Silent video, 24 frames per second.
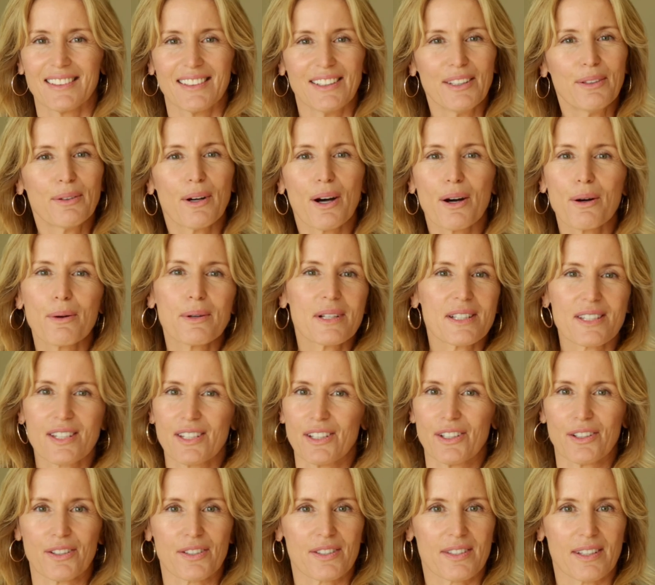You owe it
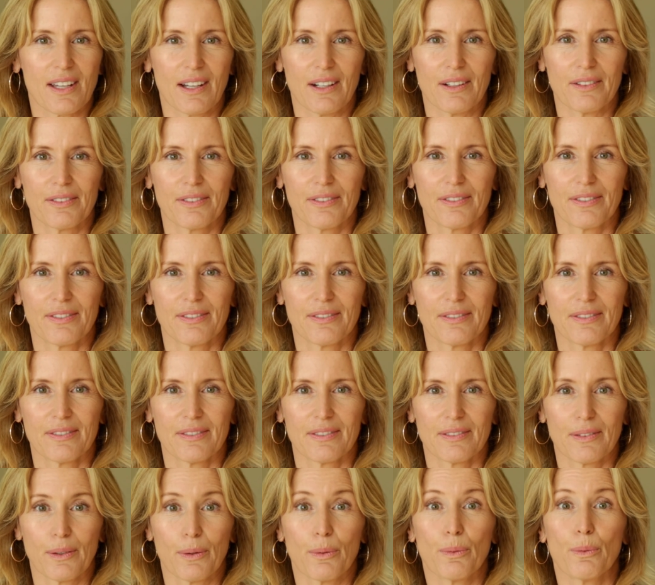to yourself.
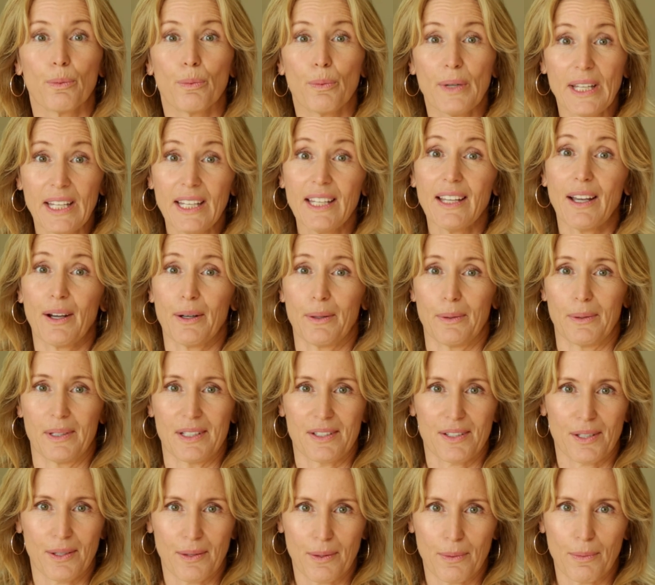We owe
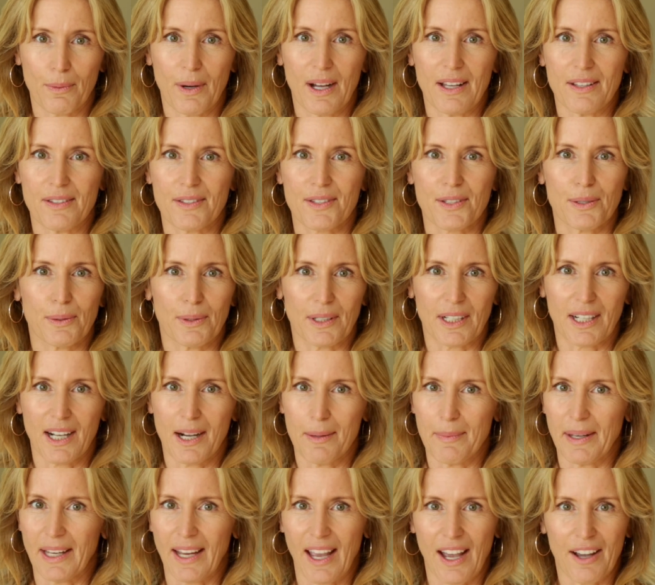it to the ones who are
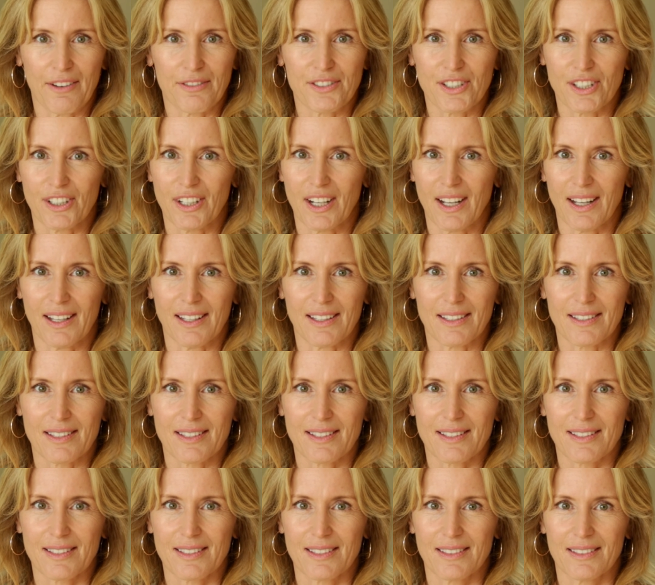coming after
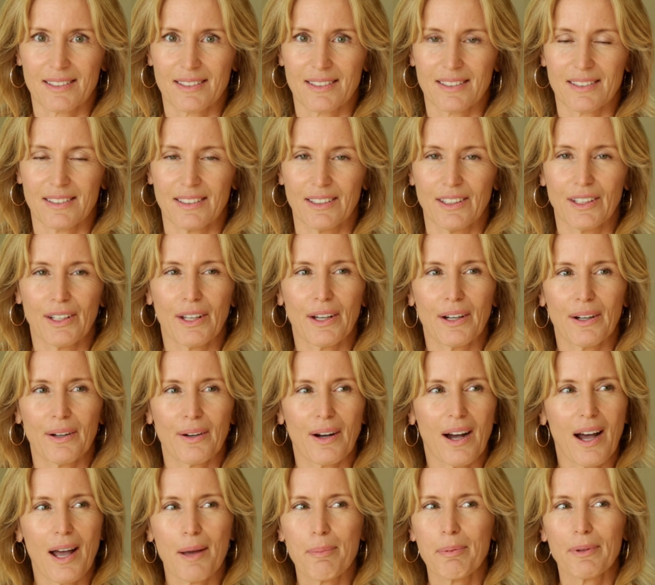us. You
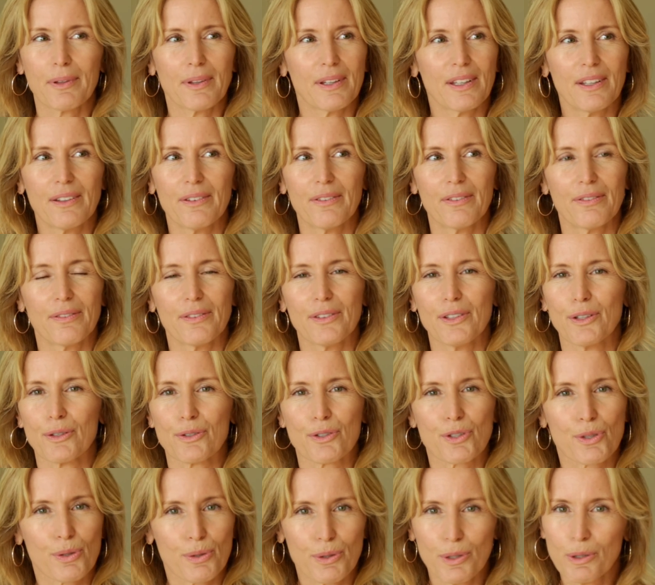know, I believe
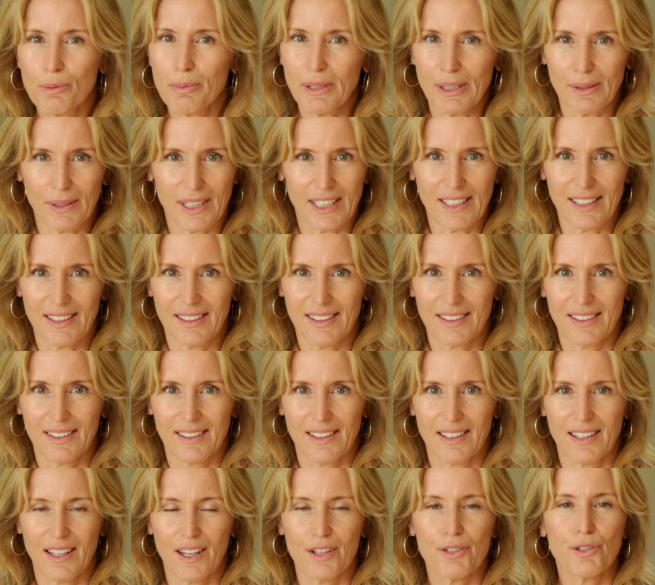your true beauty
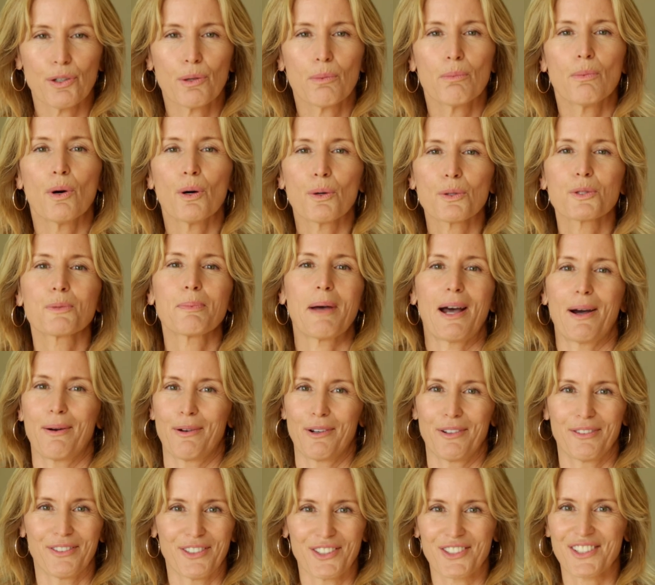and your most
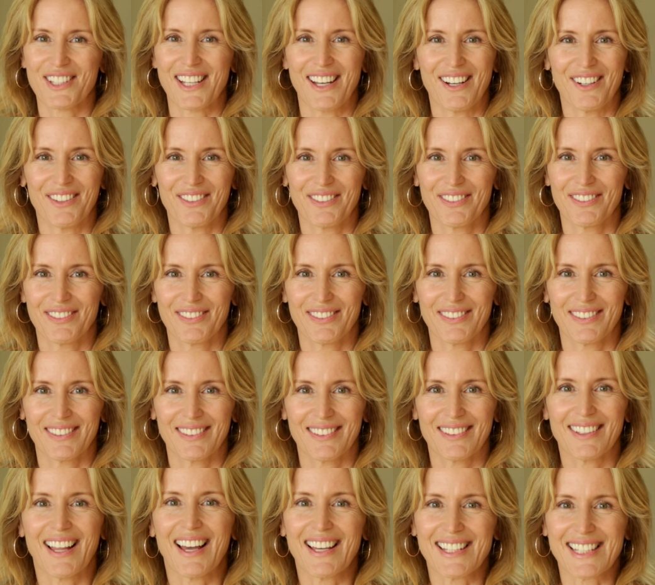powerful self
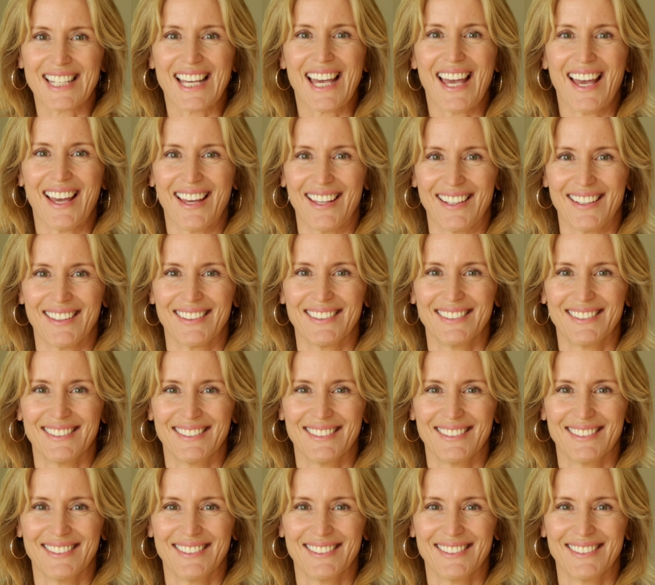lies ahead.